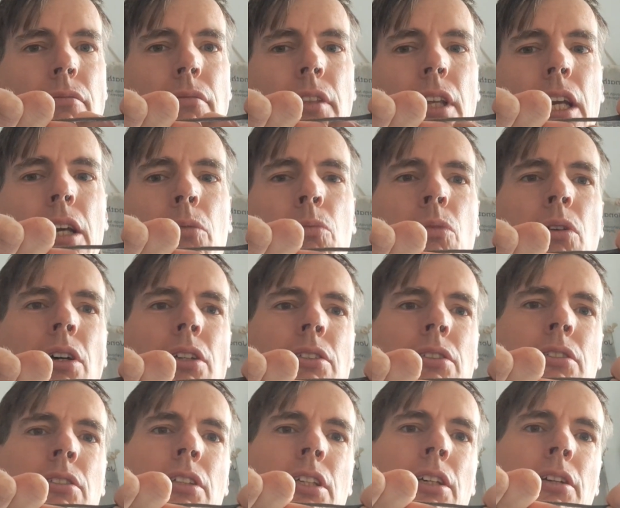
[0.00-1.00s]

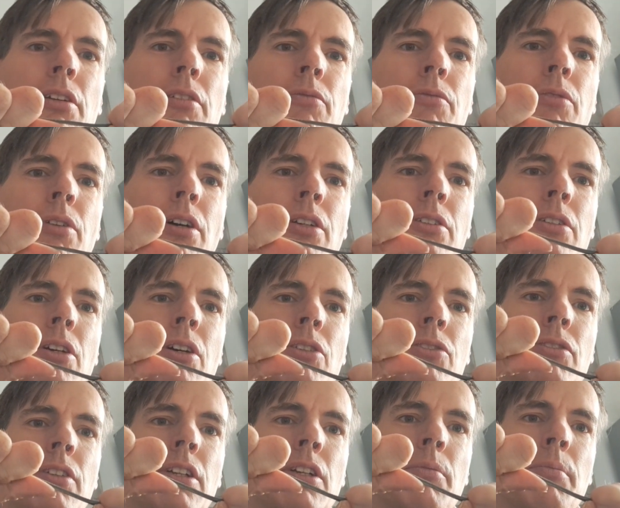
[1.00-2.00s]
And if one
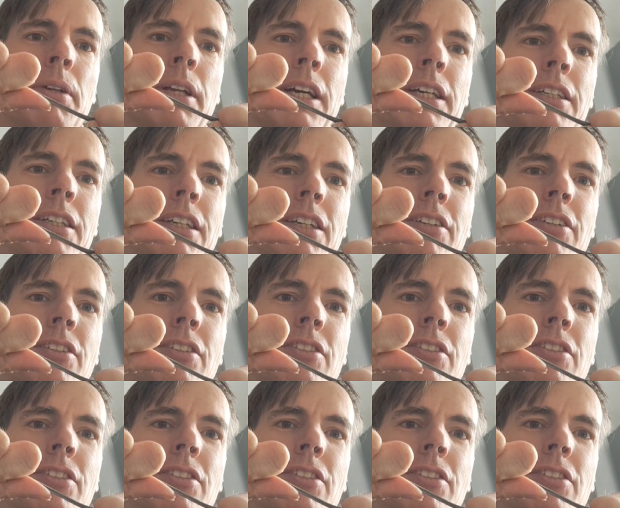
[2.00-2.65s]
goes a little bit like this,